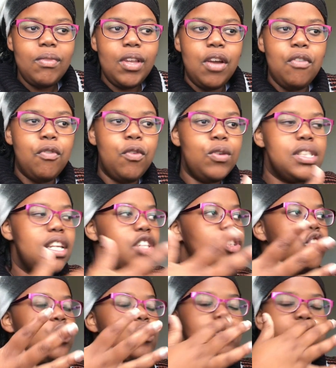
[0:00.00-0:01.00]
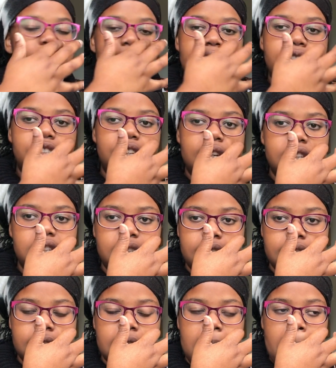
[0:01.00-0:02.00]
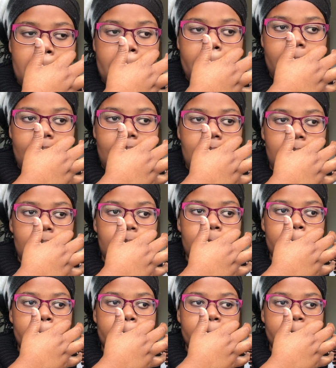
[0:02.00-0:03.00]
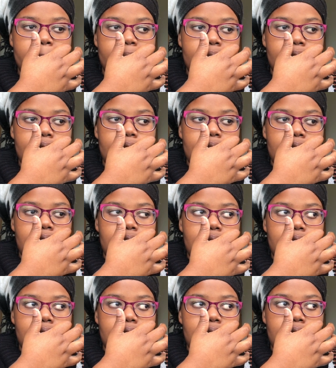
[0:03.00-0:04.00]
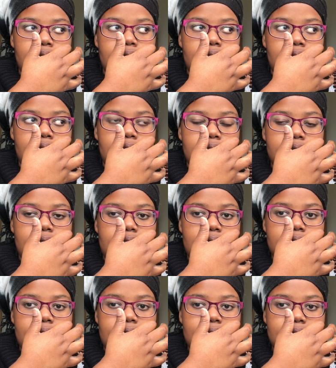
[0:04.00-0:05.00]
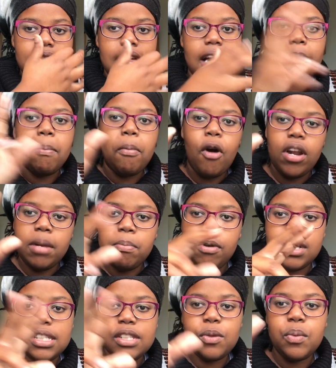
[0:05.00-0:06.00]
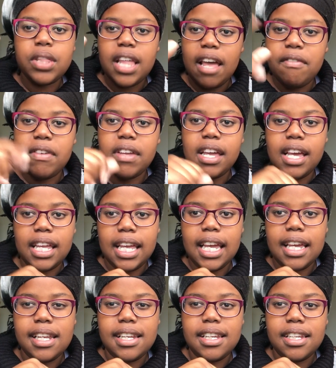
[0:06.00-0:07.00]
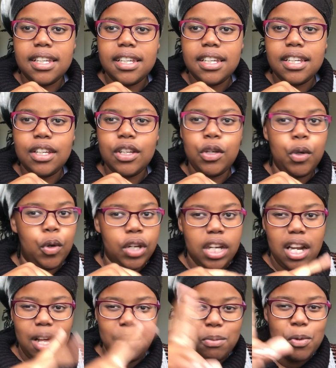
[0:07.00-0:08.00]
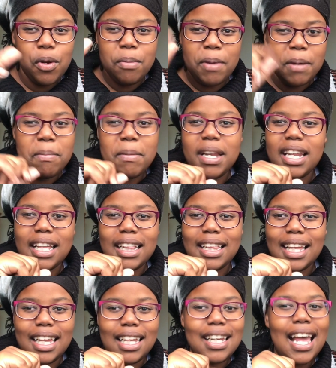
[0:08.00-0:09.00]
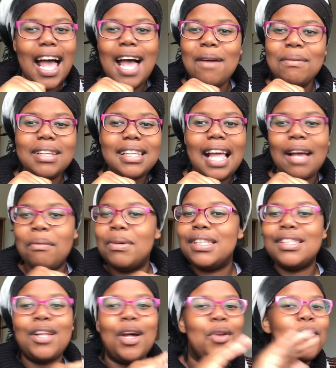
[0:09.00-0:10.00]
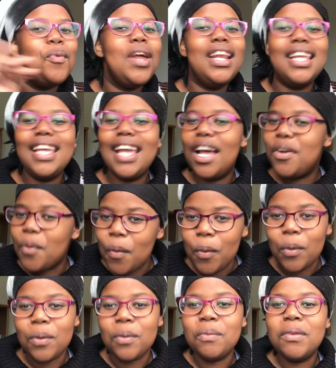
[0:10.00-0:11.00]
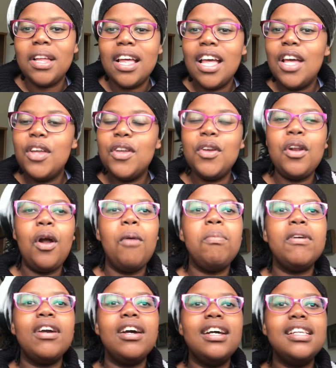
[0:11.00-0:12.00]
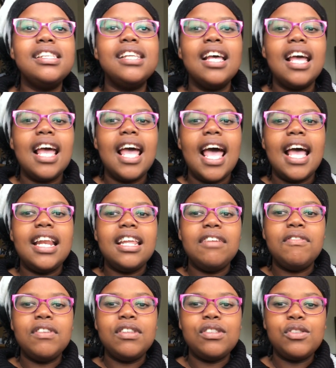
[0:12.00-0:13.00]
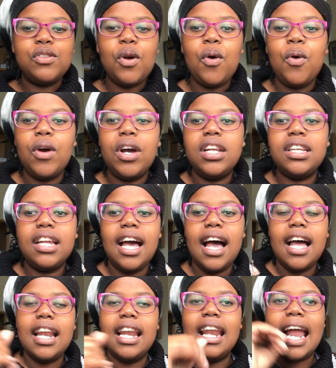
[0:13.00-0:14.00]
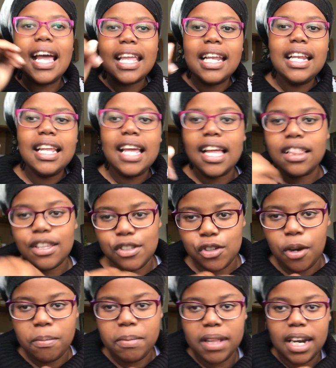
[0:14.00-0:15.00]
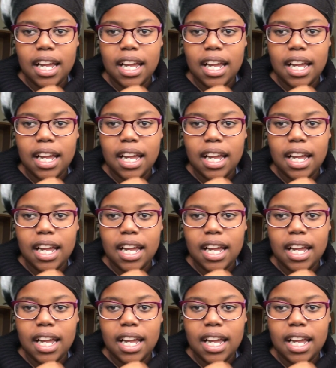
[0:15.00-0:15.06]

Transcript: for such huge life changes that are part and parcel with having a kid. Look, now I'm talking about medical aid. I was not ready at all, because, and even so, luckily at the job